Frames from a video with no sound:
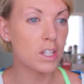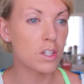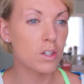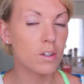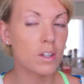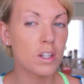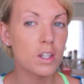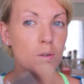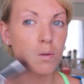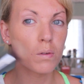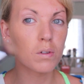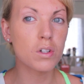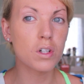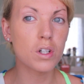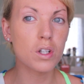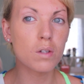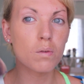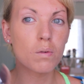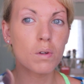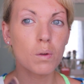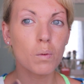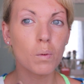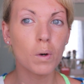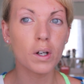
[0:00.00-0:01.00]
So this was
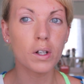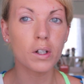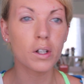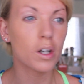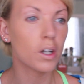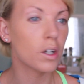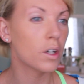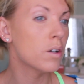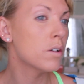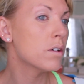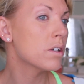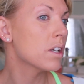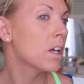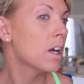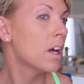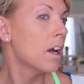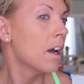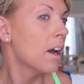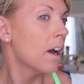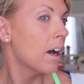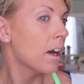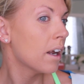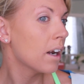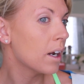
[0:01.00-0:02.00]
just with one coat,
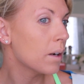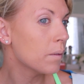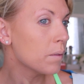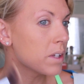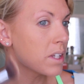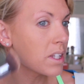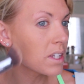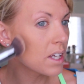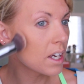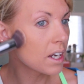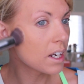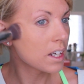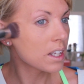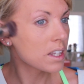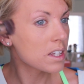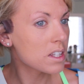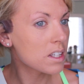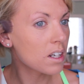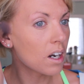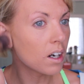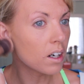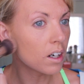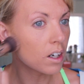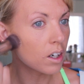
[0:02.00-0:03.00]
and I would say it's
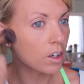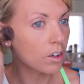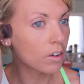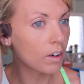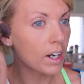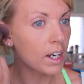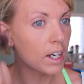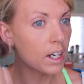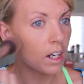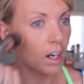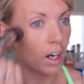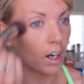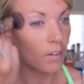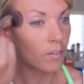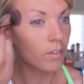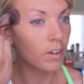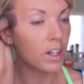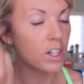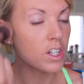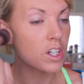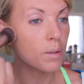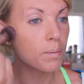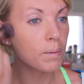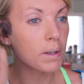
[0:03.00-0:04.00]
got a great
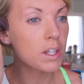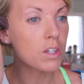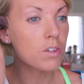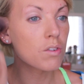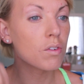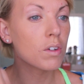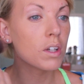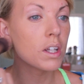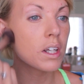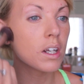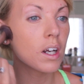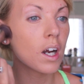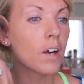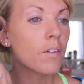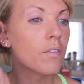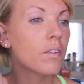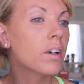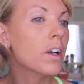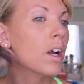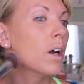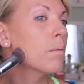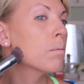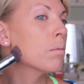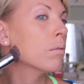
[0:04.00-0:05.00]
coverage. I mean, it's really
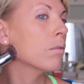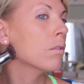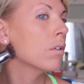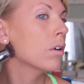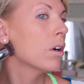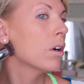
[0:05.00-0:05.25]
covered up,